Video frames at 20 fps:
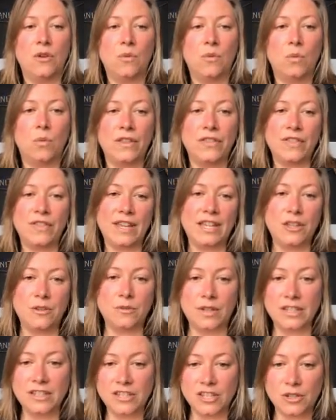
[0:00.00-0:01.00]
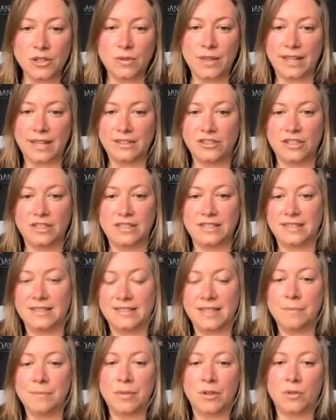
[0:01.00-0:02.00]
one thing you can do that's just a
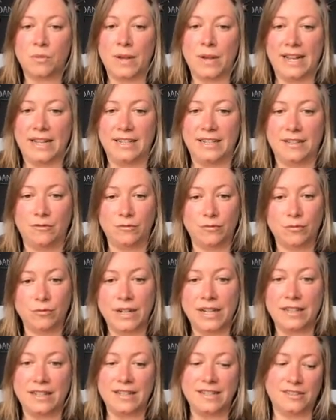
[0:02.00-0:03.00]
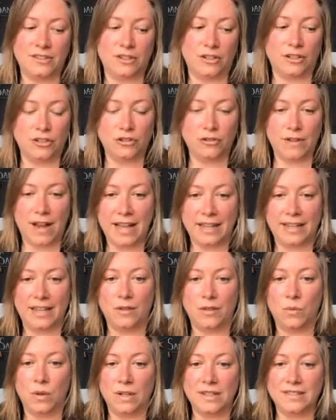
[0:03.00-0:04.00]
simple way to really start
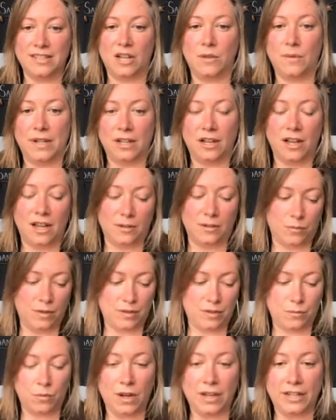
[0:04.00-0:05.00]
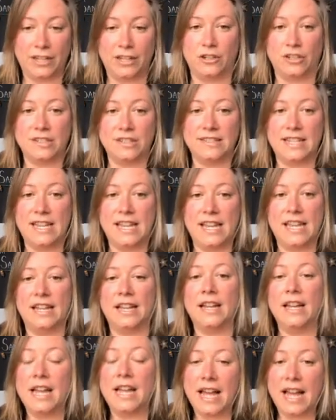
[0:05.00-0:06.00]
tracking what's going on with what you're
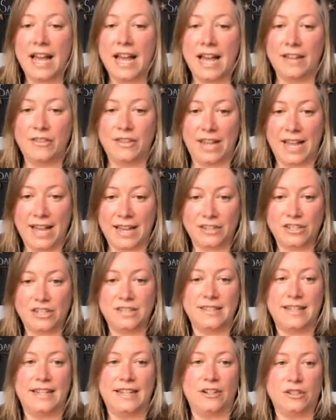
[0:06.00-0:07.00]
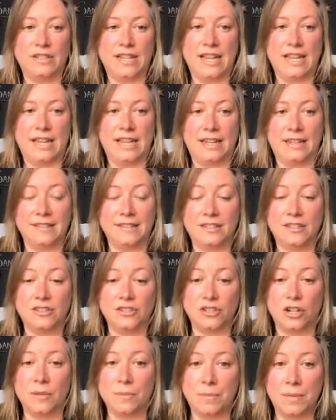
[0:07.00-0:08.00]
seeing and the actions that you're taking is to
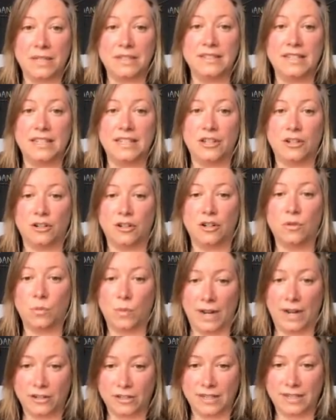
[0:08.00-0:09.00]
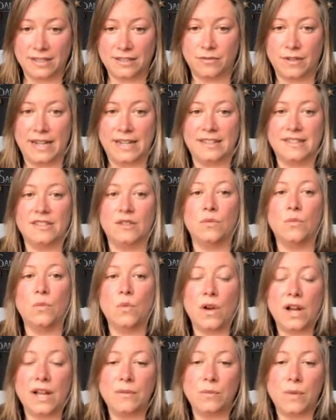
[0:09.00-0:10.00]
start building your awareness, right? So
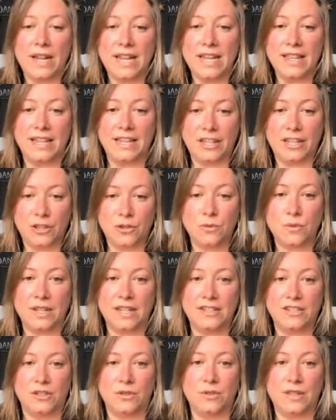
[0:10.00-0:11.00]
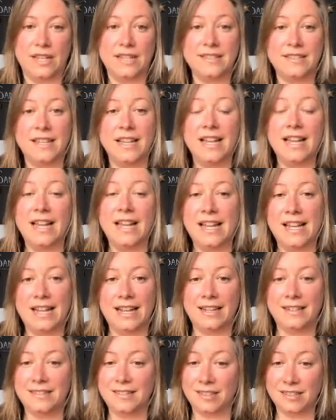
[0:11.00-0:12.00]
one way that you can do this
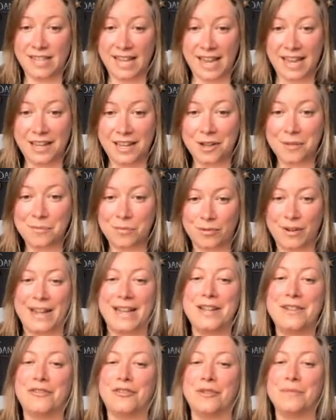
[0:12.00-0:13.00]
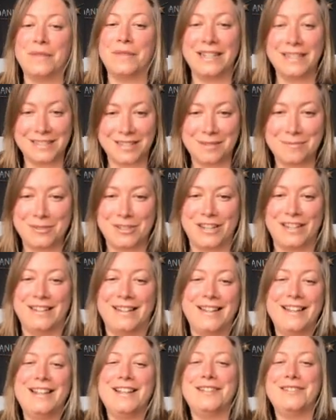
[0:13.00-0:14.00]
is to take a break from consumption.
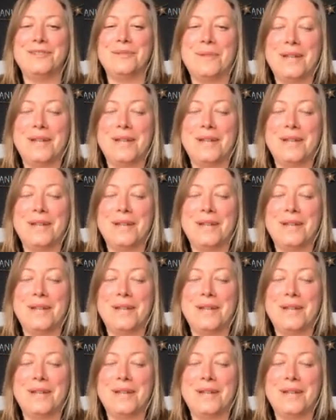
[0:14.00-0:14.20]
So